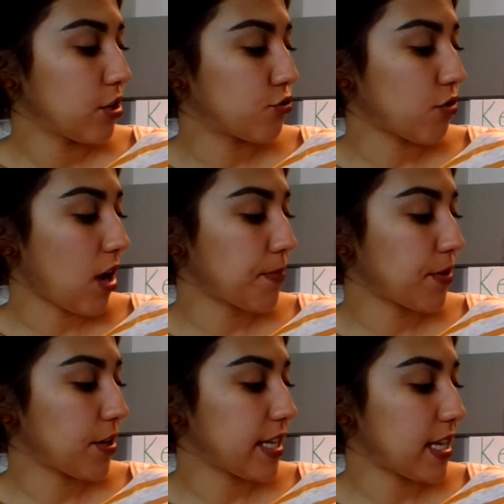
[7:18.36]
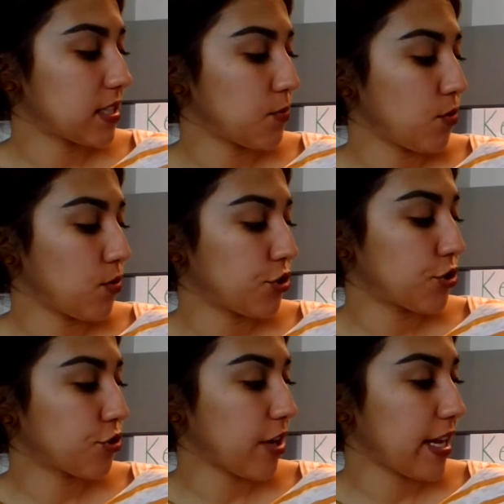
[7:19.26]
Drop your decimal
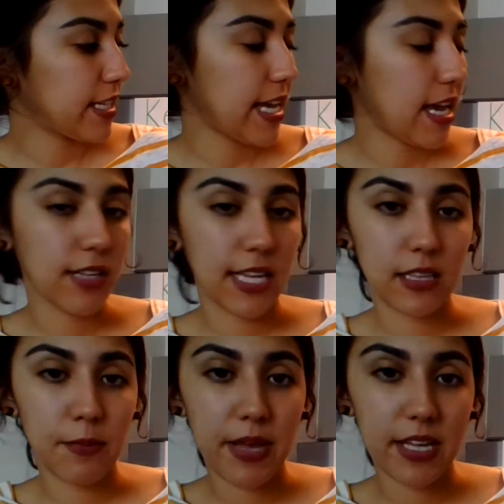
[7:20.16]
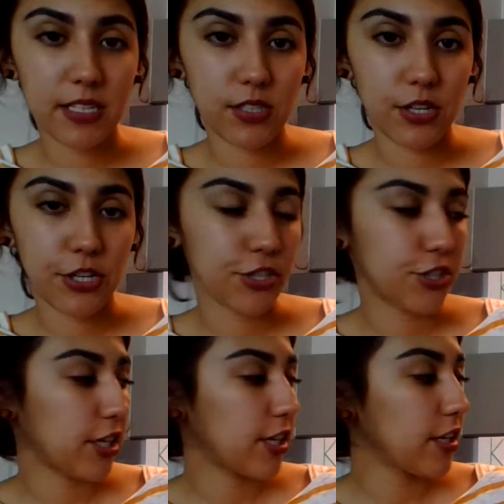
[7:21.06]
straight down like the buttons on your
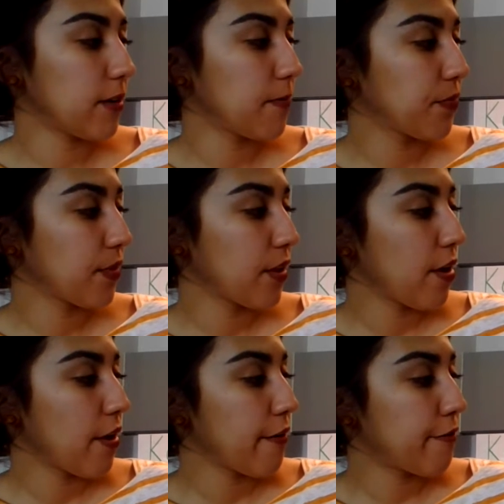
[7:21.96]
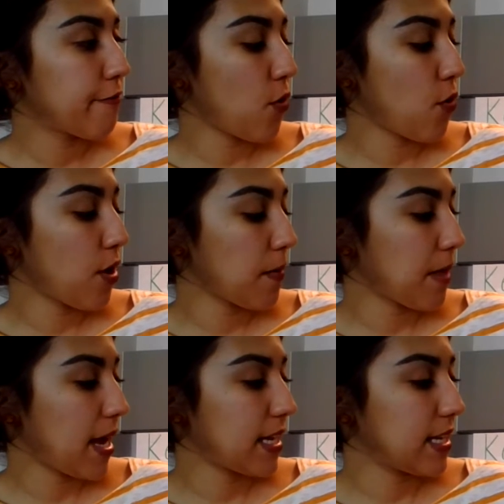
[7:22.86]
shirt. 4
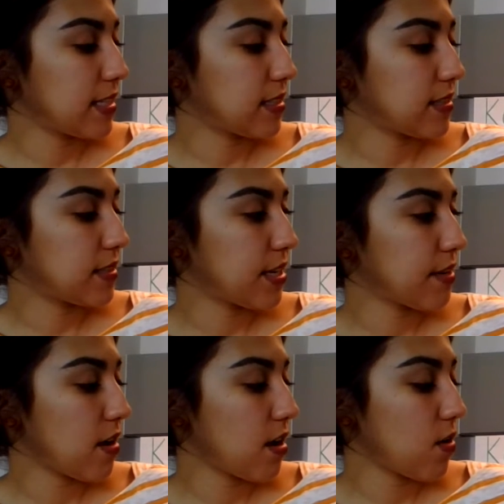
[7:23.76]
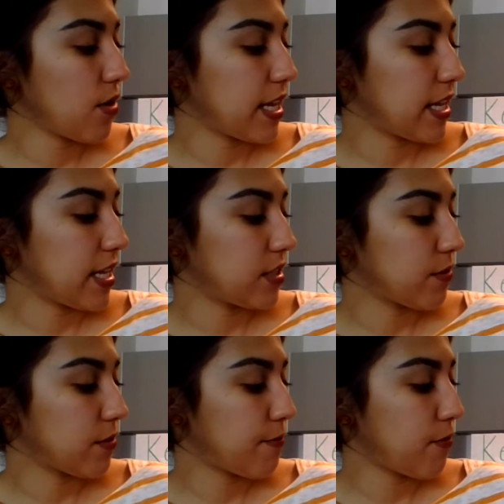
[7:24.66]
minus 0 is
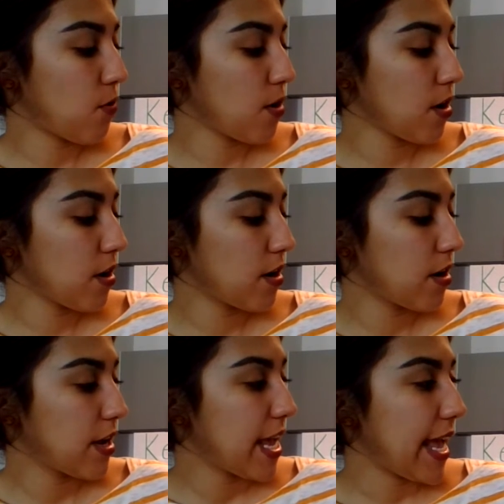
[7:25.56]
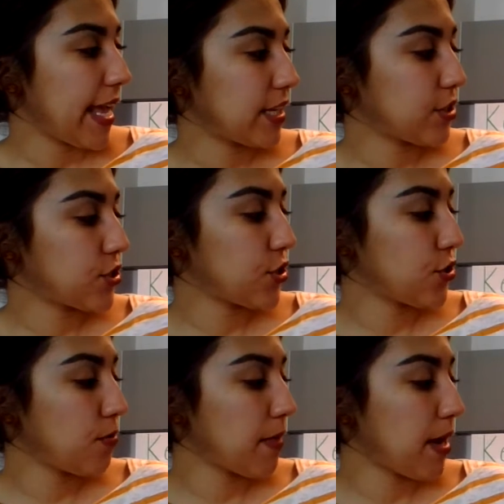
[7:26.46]
4, and
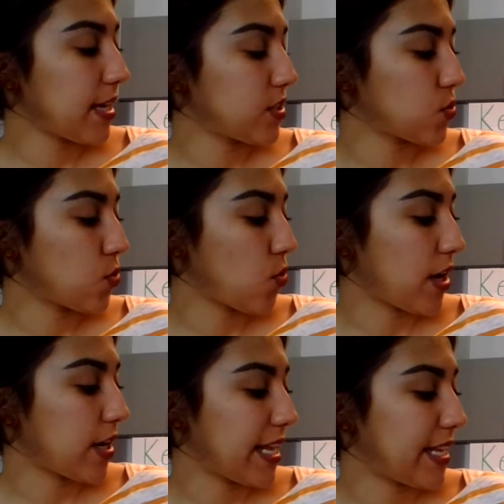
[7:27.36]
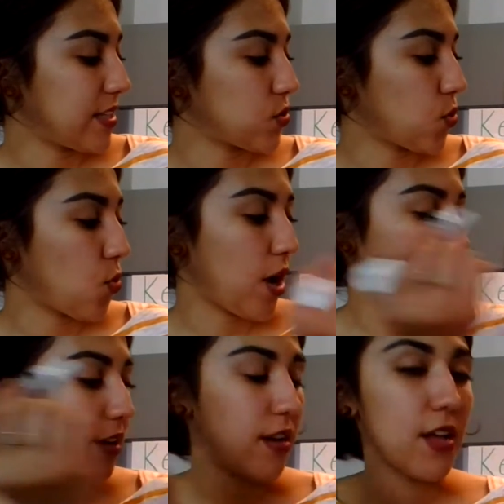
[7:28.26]
2 minus 1 is
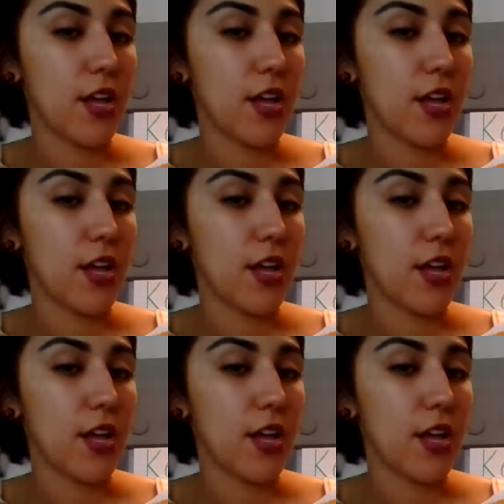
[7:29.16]
1.